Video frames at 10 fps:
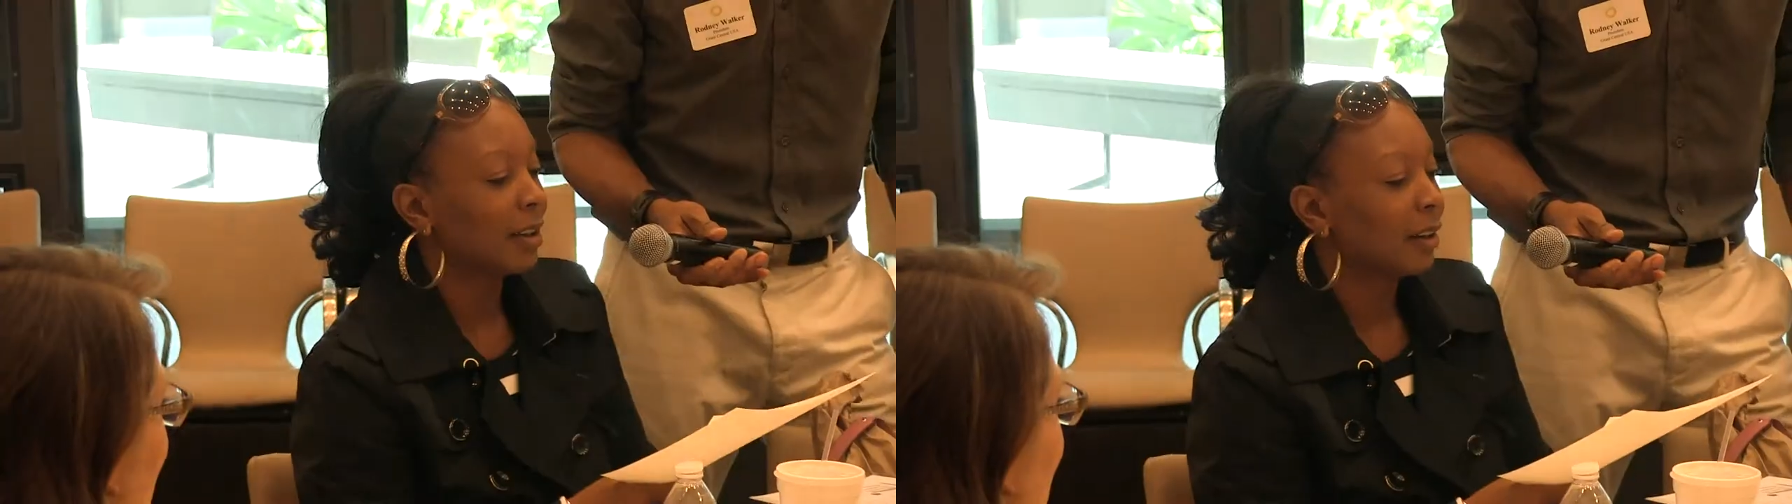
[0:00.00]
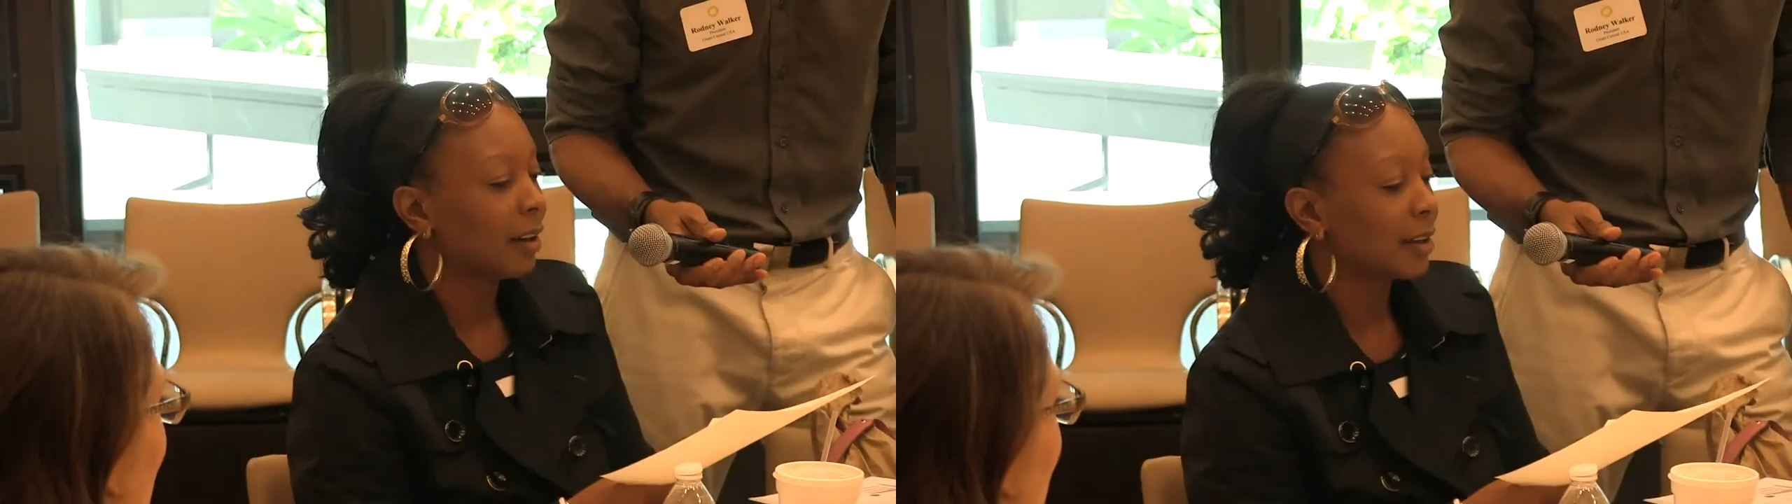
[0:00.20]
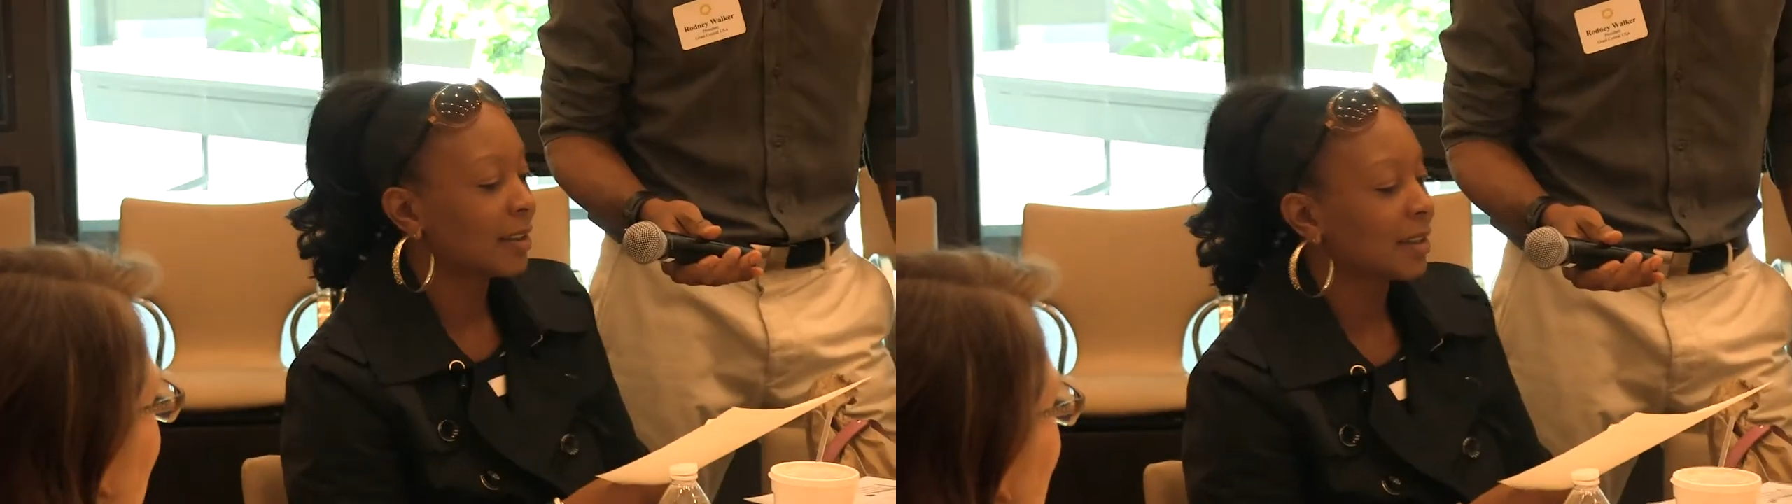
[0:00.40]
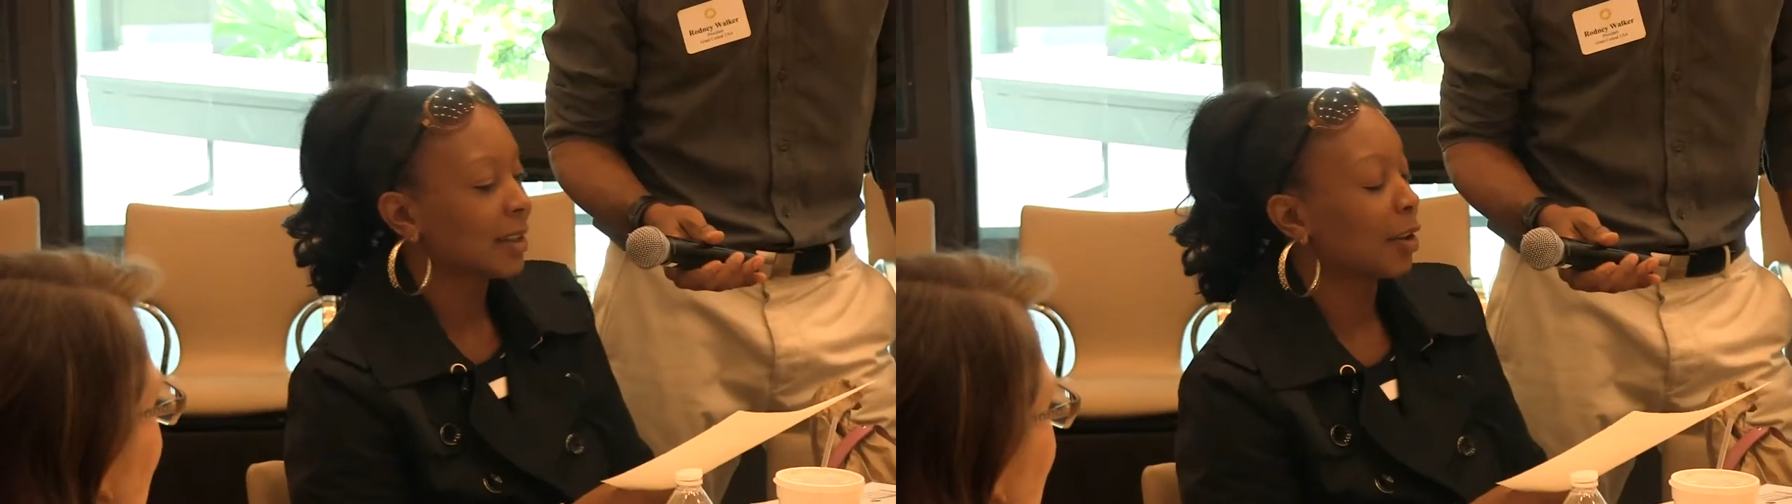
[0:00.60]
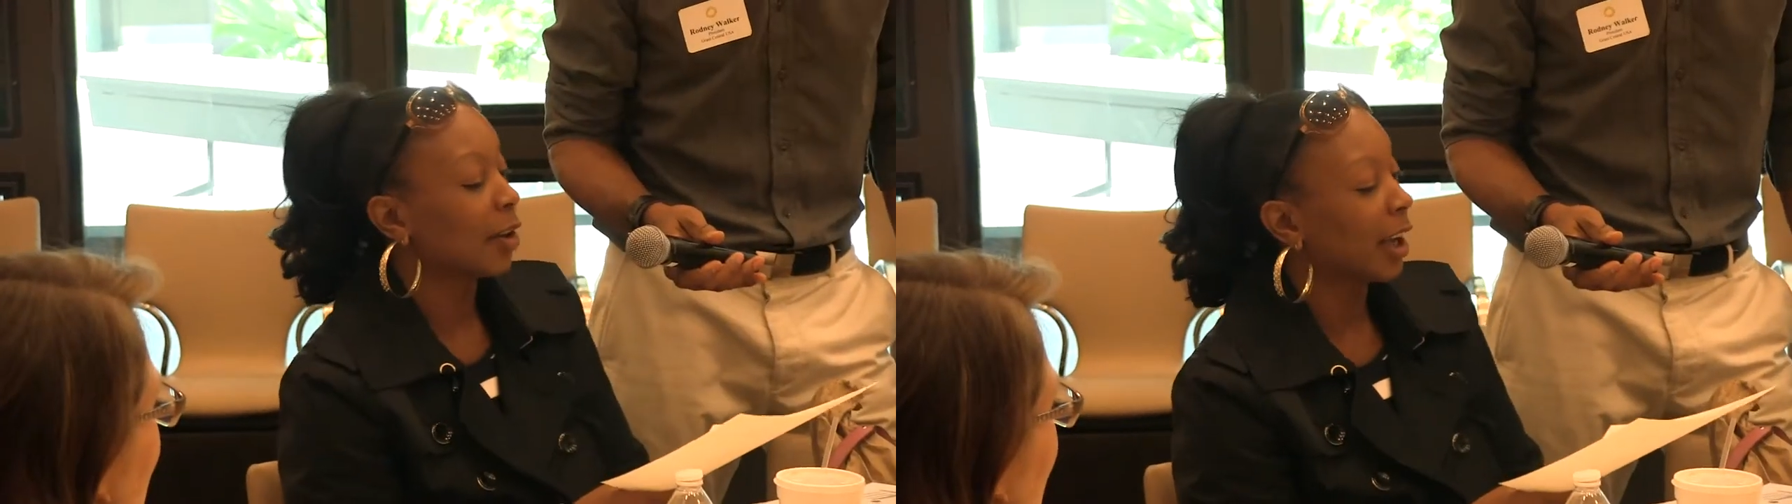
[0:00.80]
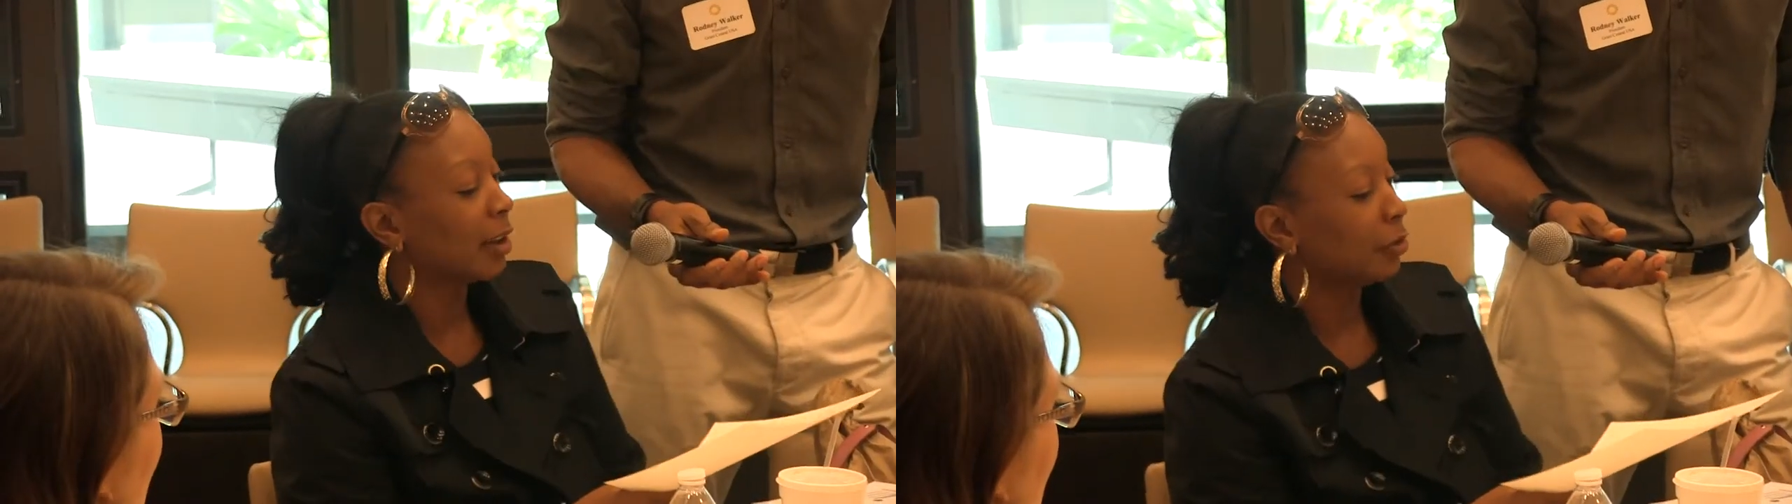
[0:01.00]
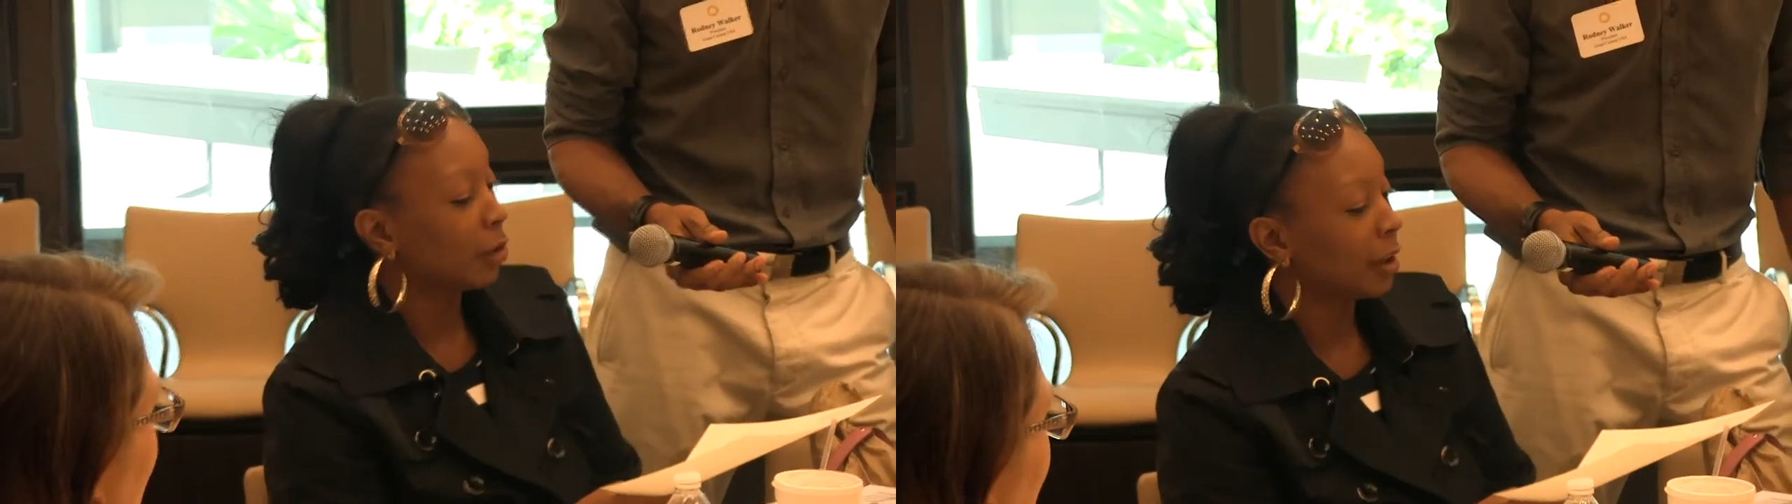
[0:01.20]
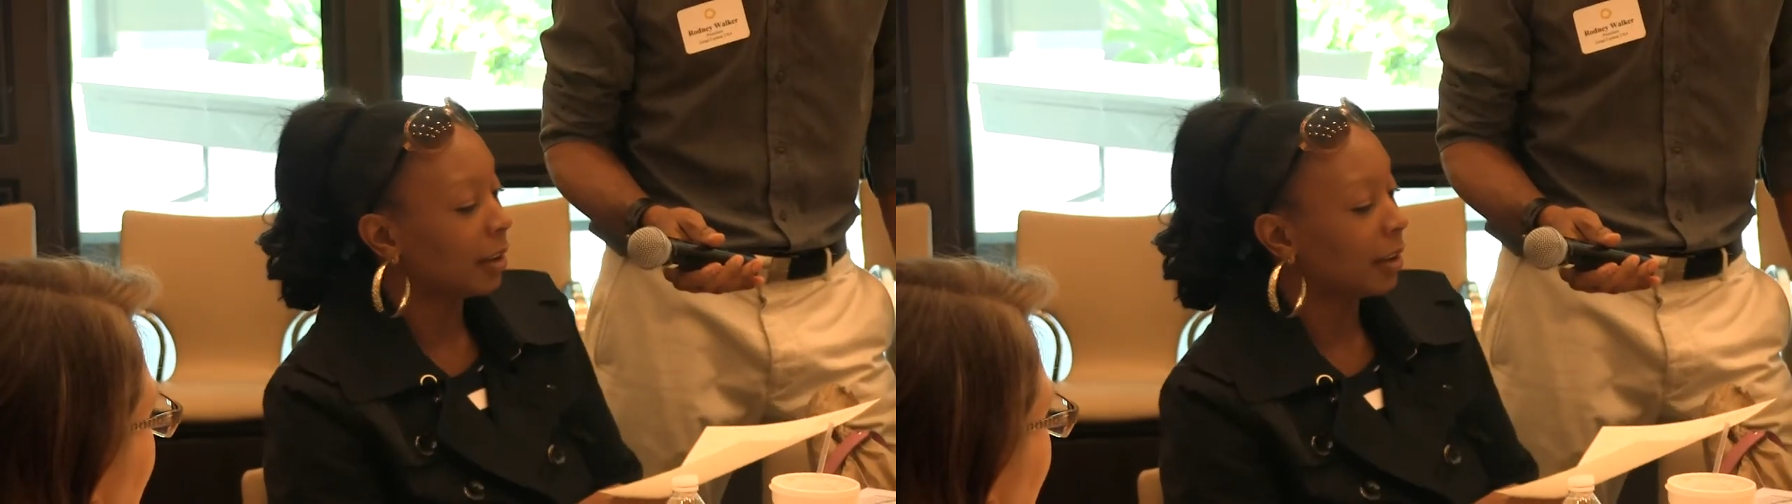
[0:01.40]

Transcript: so simple, but you really have to